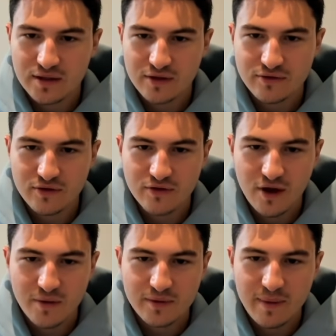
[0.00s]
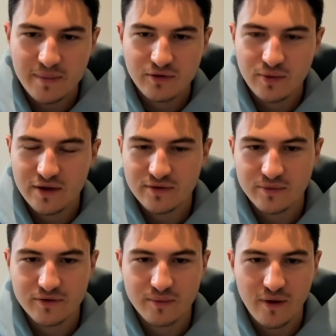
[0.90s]
Let's just go and maybe tweak some
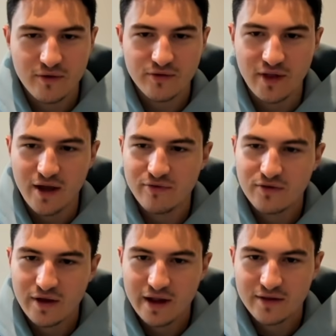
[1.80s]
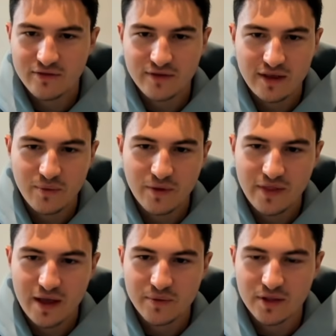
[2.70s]
small stuff just to kind of see what
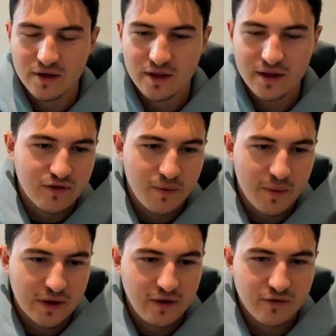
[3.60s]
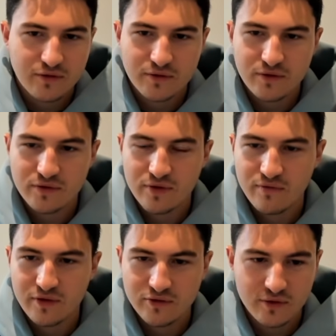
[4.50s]
that would look like. So what we're going to use is use the
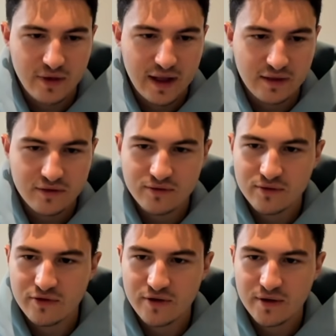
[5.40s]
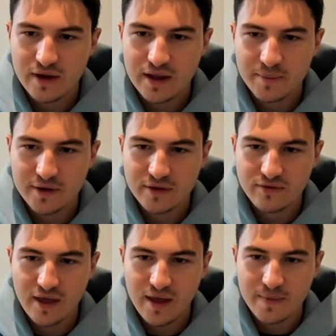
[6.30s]
visual edits feature. And I'm going to
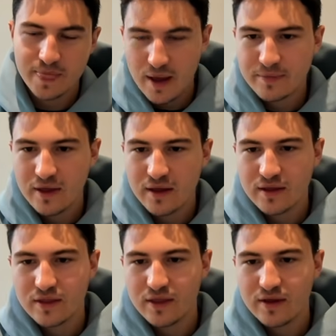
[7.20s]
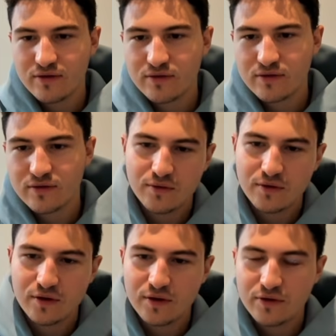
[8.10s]
say, update this
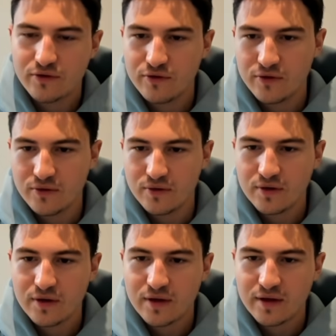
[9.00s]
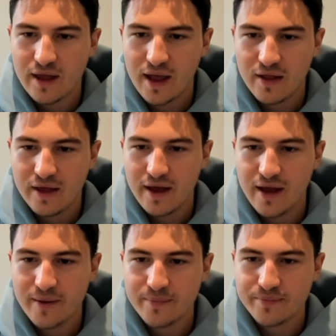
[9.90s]
tool to Cal
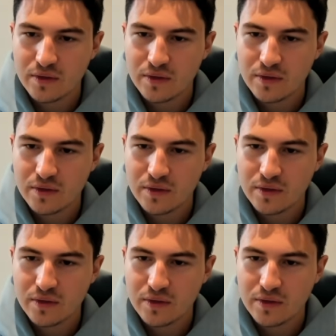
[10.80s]
AI.